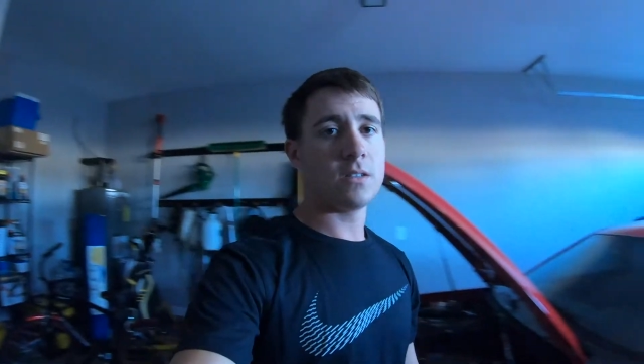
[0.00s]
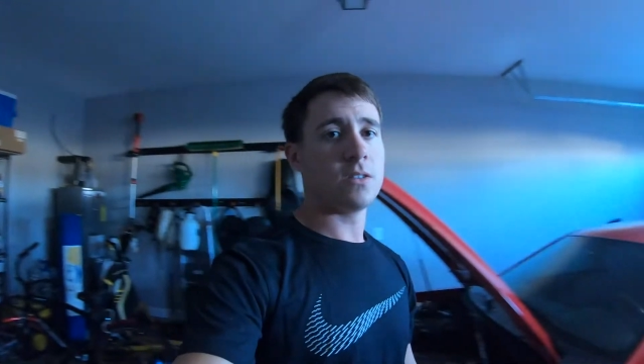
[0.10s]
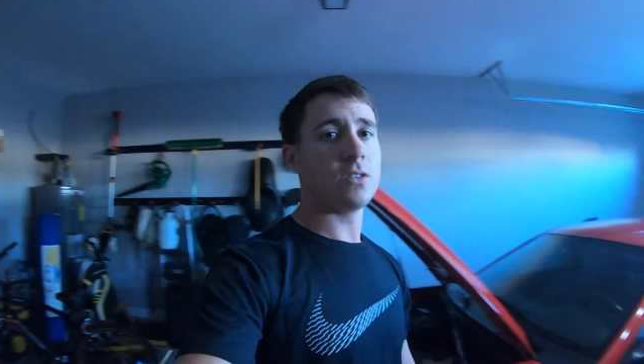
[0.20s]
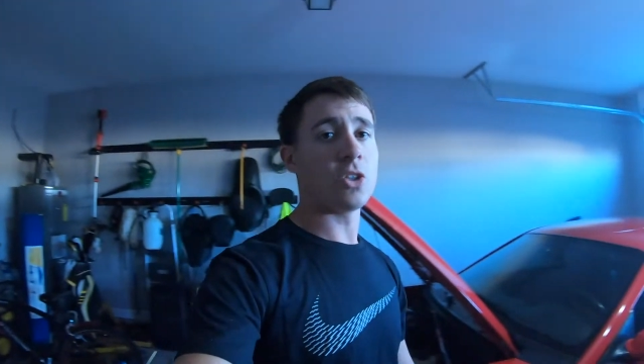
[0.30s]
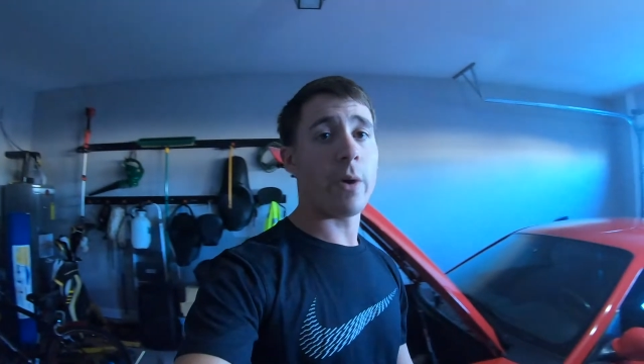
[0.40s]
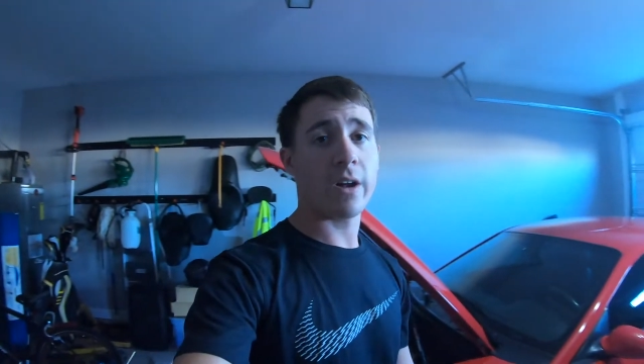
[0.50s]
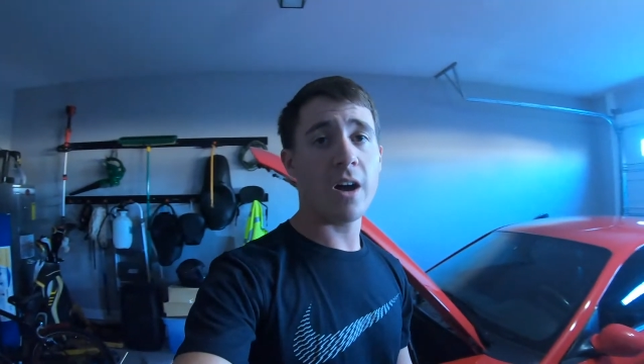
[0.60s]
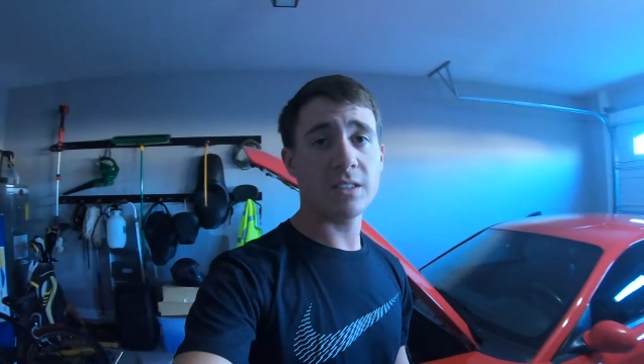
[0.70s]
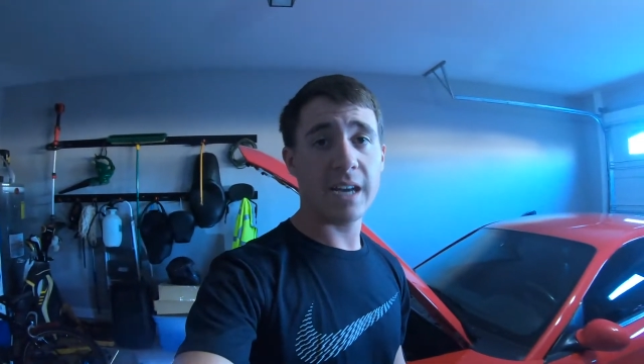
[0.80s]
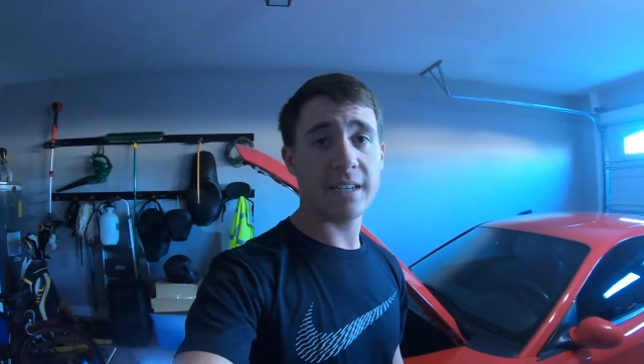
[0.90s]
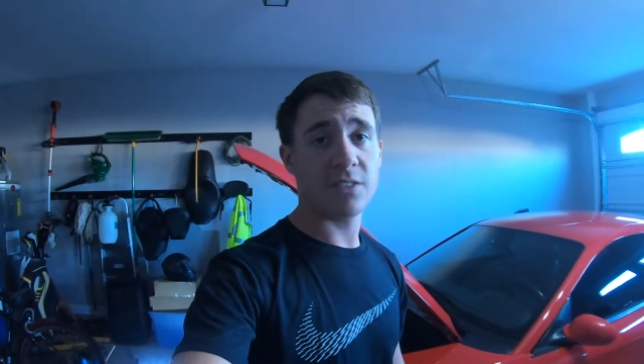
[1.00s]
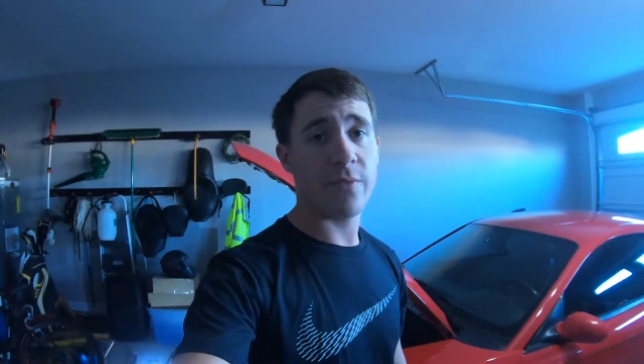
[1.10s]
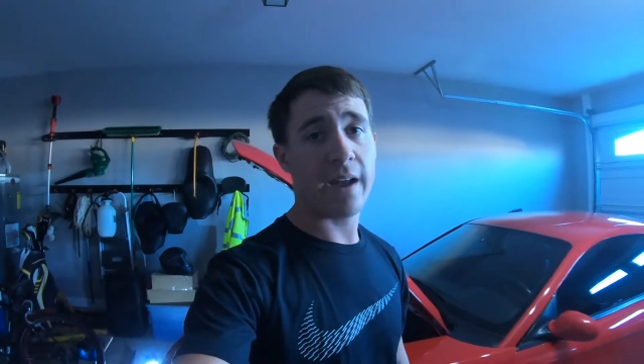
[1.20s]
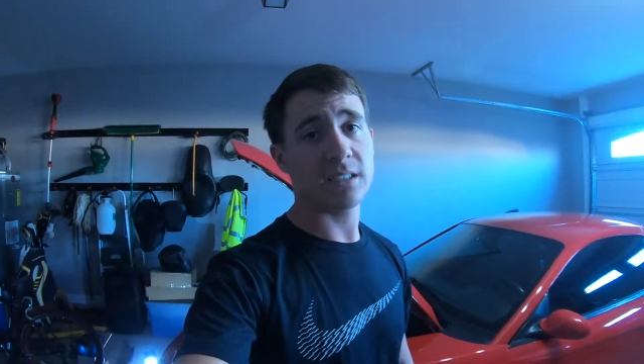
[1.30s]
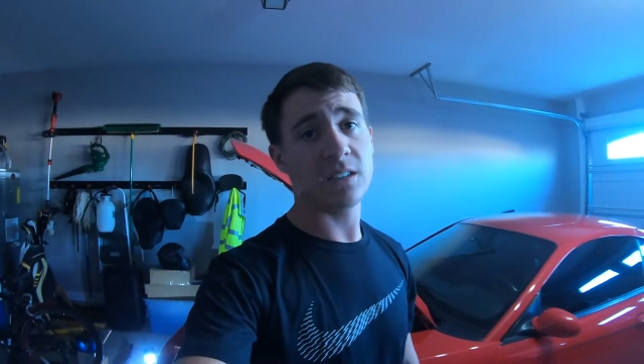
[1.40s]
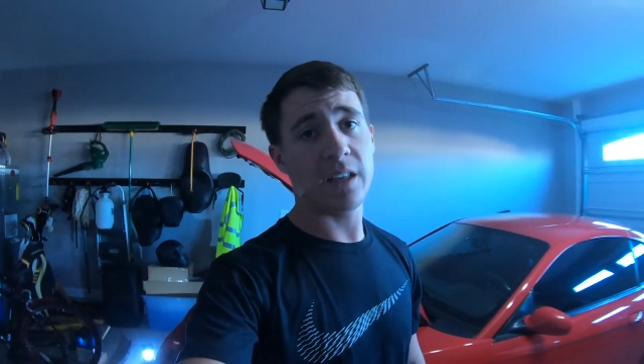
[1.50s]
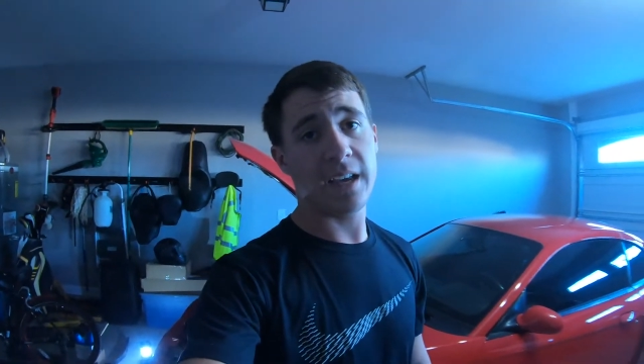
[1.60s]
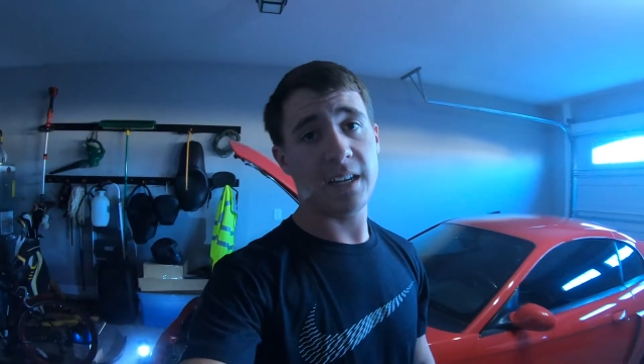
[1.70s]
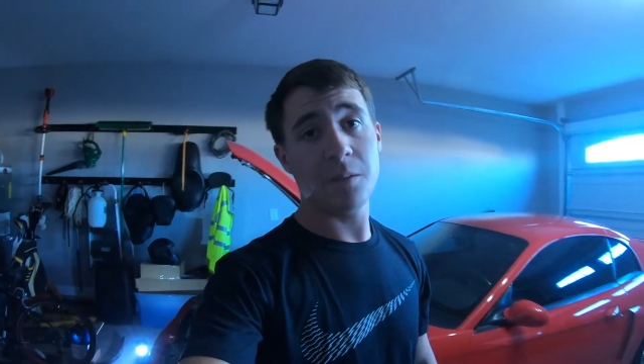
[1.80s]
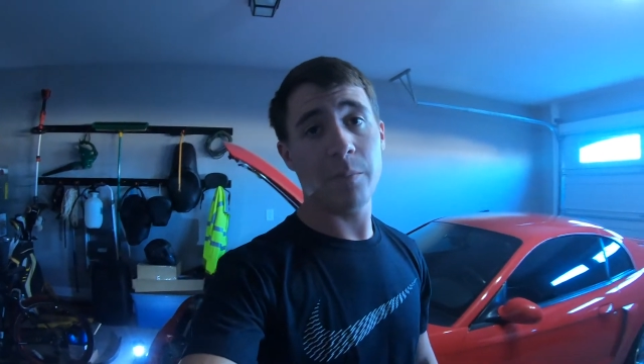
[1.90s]
So I contacted
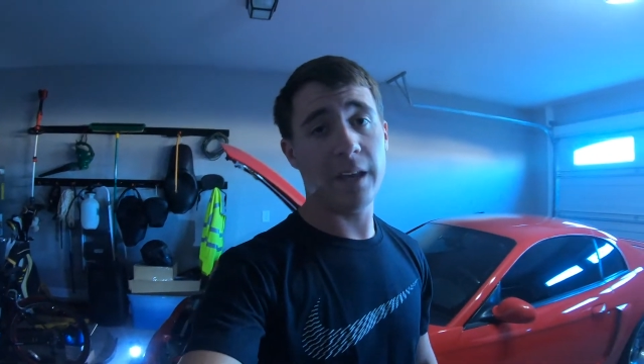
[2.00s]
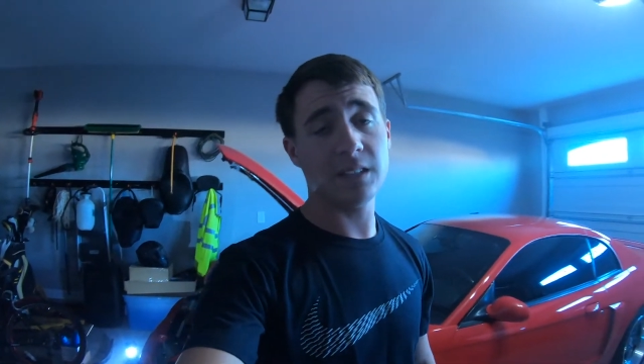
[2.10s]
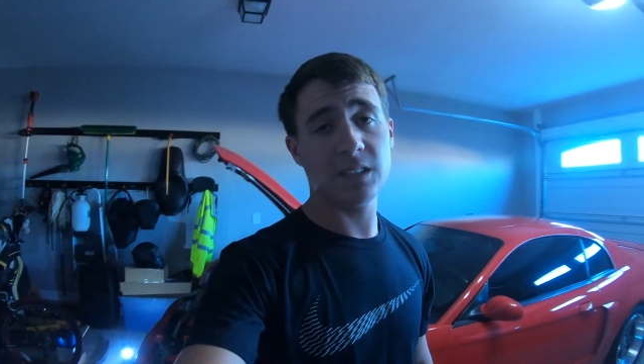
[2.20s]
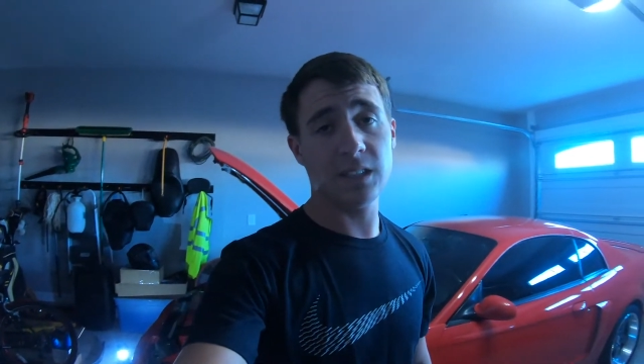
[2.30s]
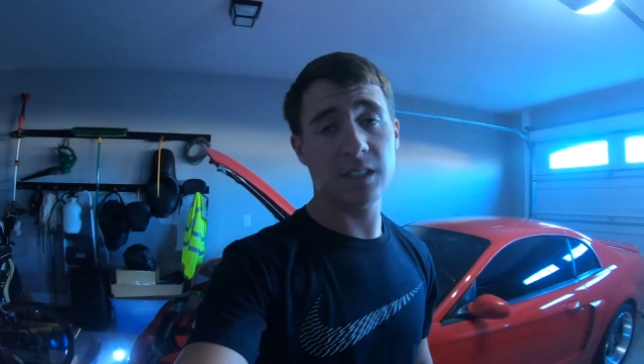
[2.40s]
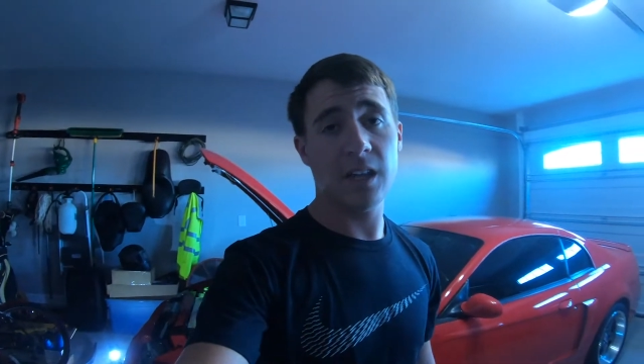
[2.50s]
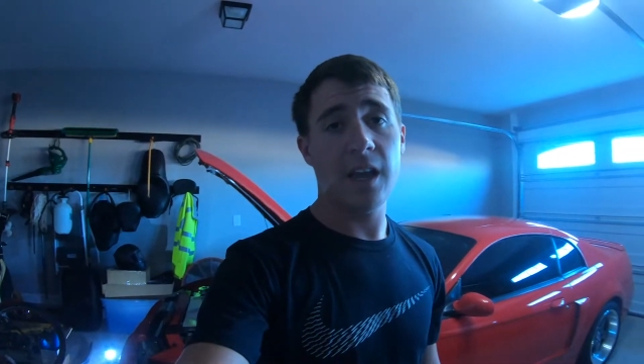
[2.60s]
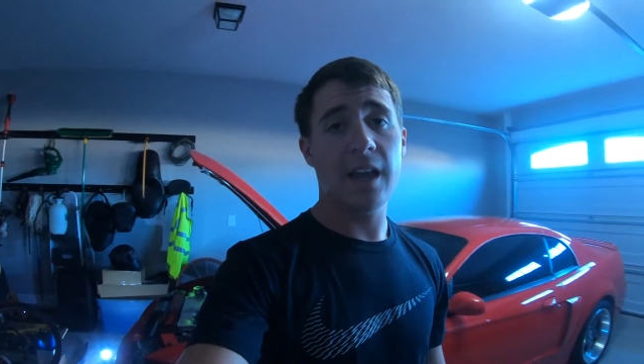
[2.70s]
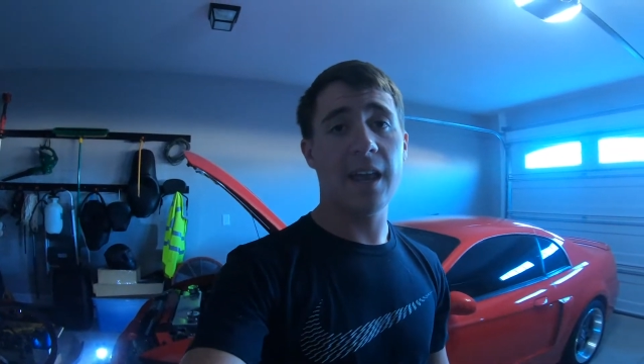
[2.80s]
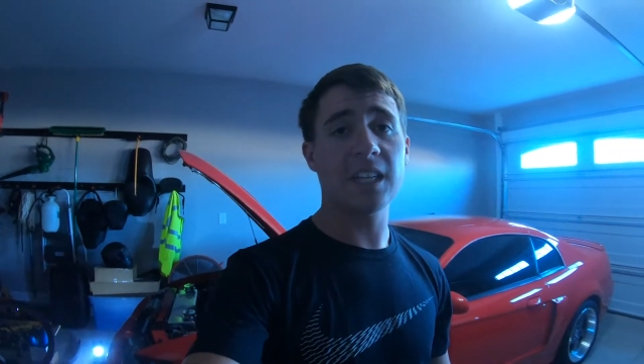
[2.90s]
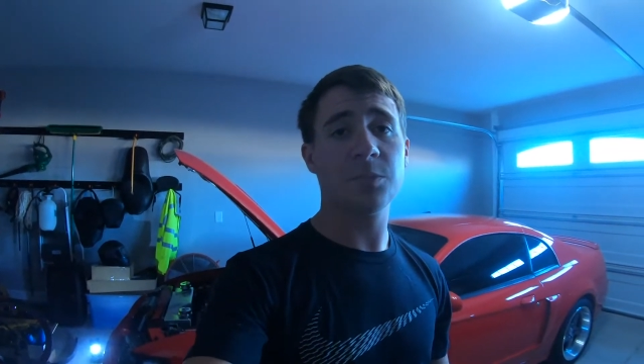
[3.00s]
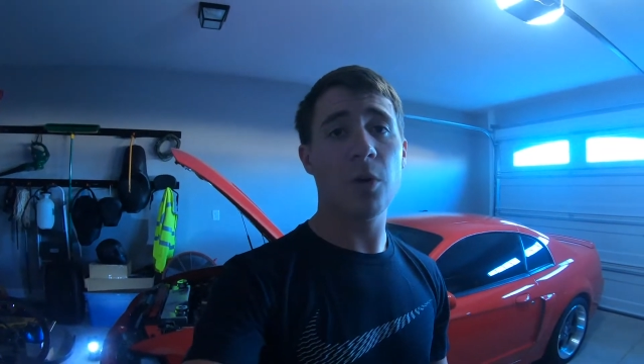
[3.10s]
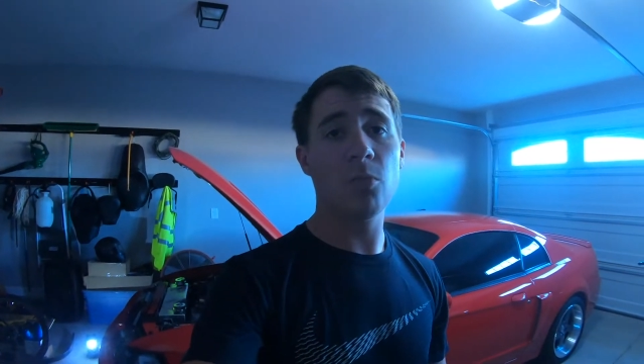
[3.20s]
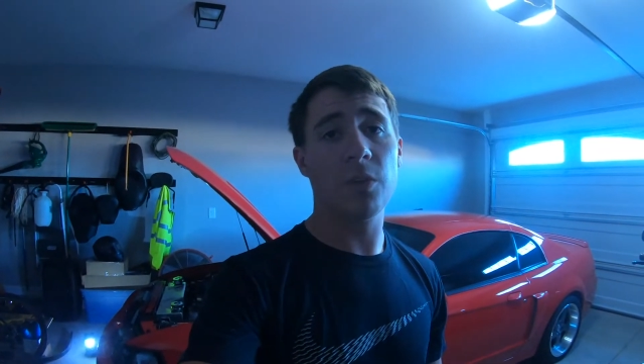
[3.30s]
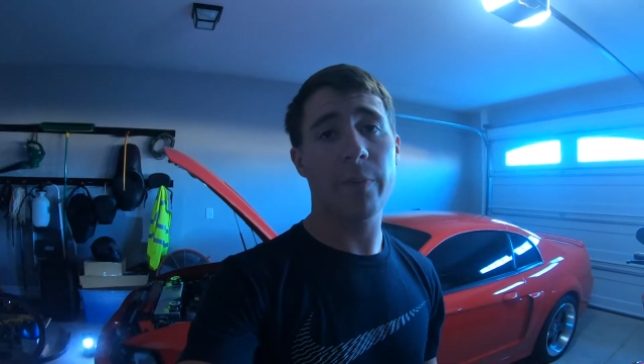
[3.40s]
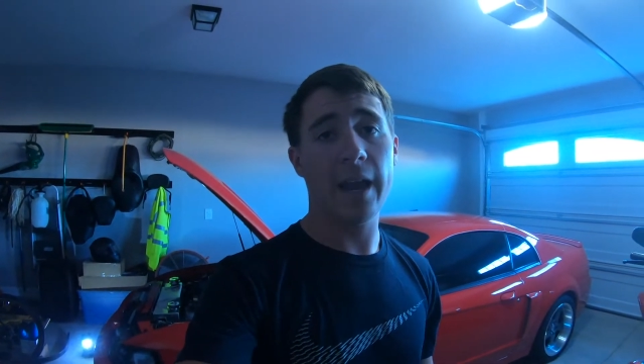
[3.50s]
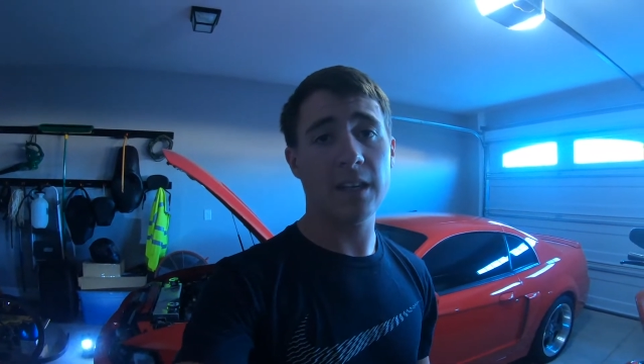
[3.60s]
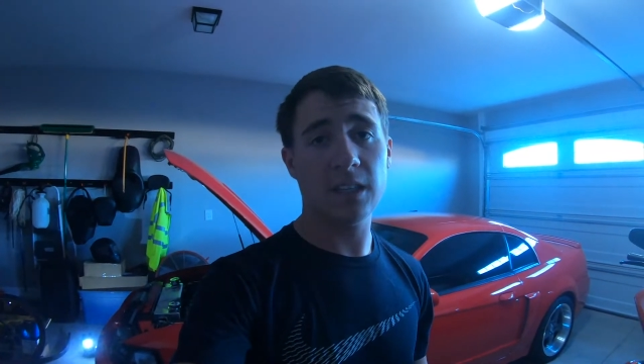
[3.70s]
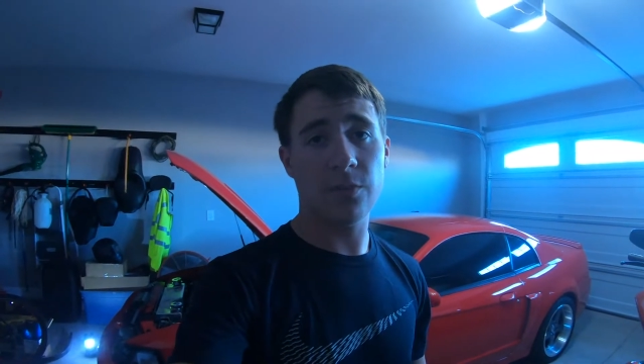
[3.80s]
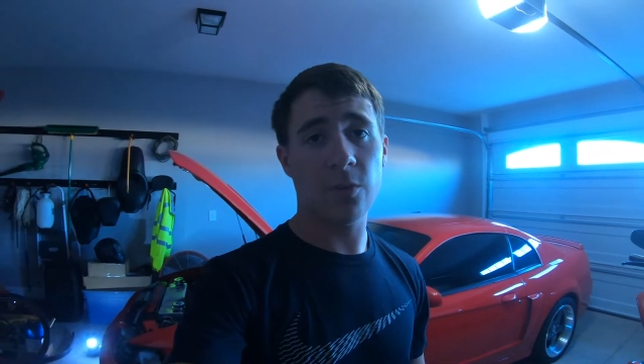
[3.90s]
Fastlane in Benson, and I spoke with
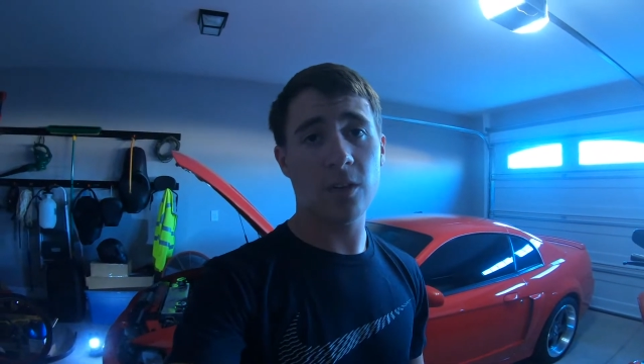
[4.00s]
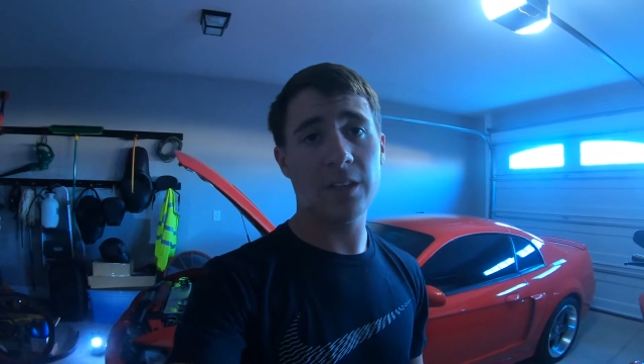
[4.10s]
Panda at the front